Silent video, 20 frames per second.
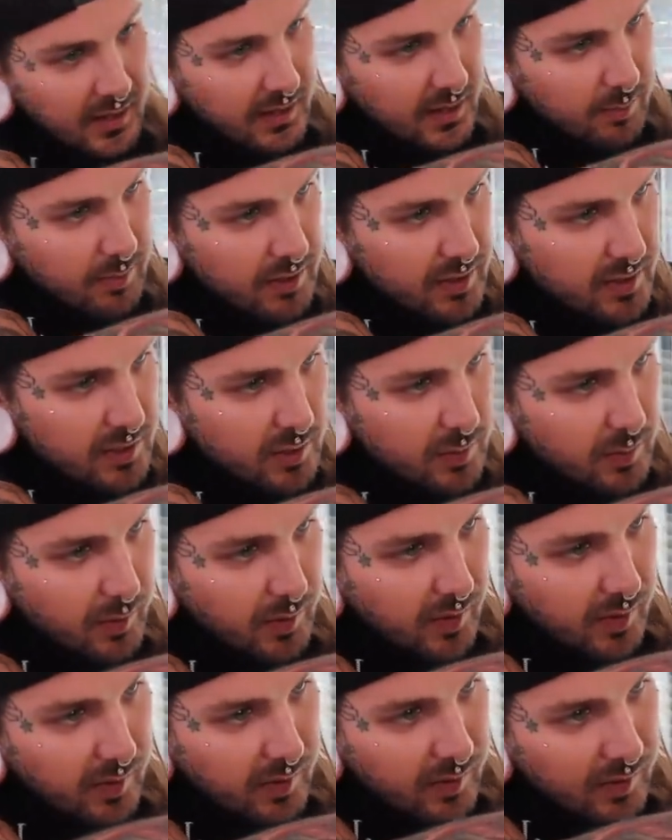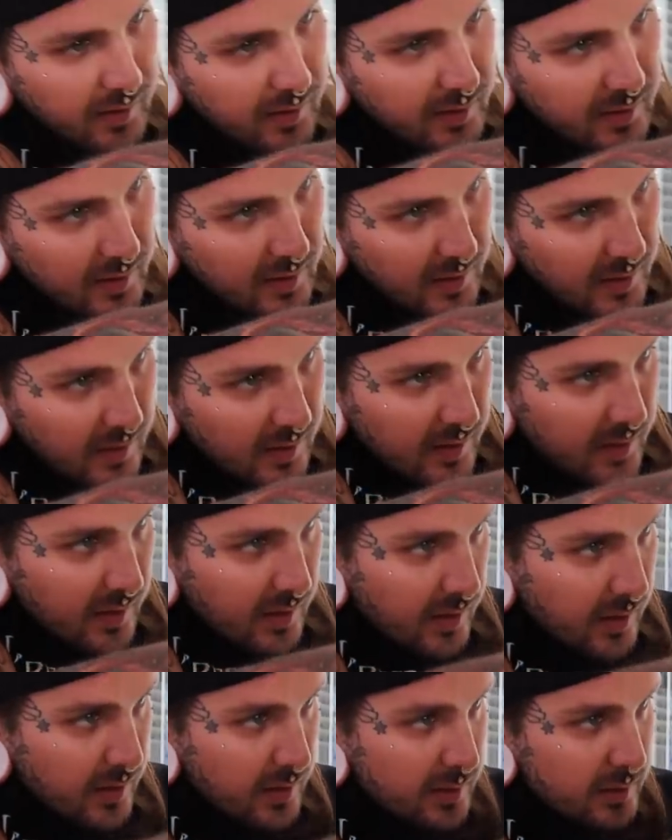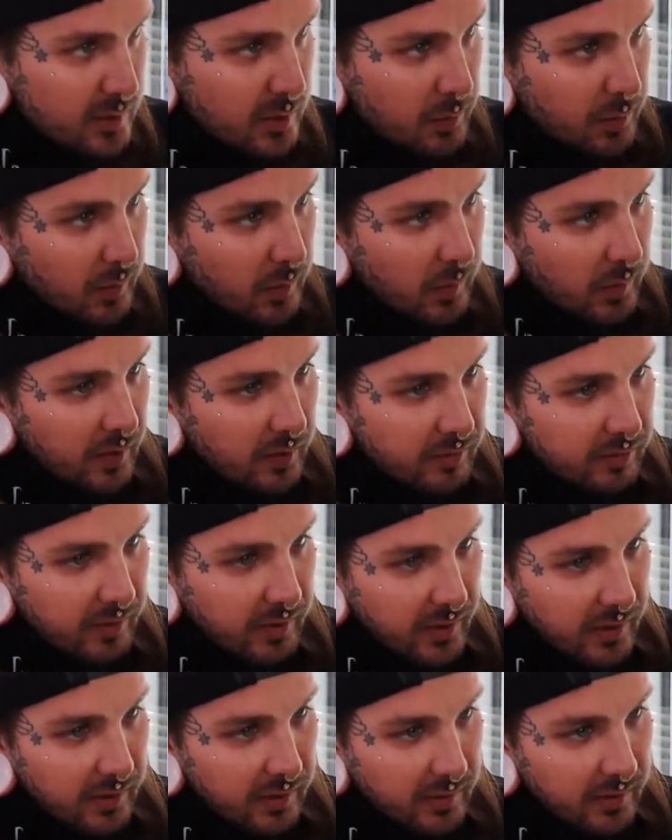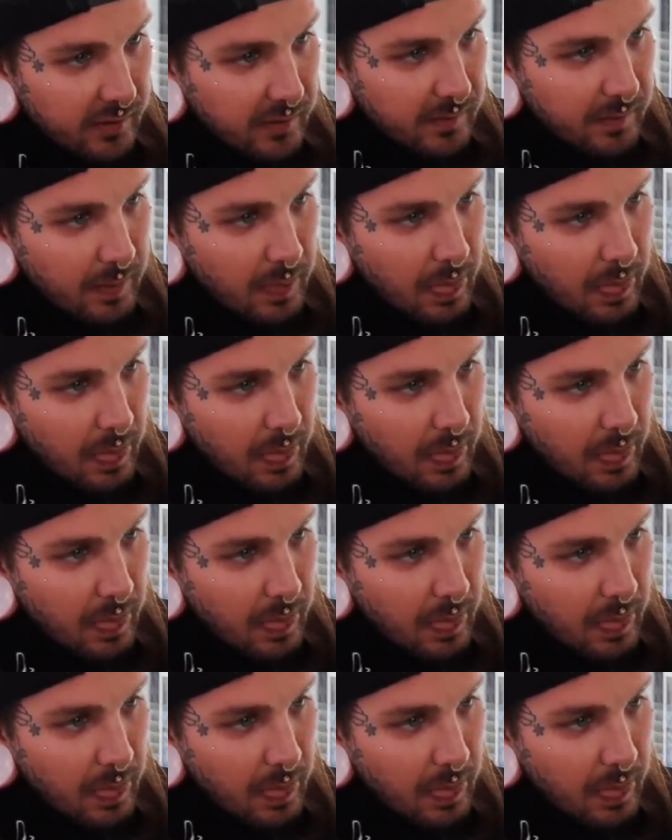to be super, super well fed.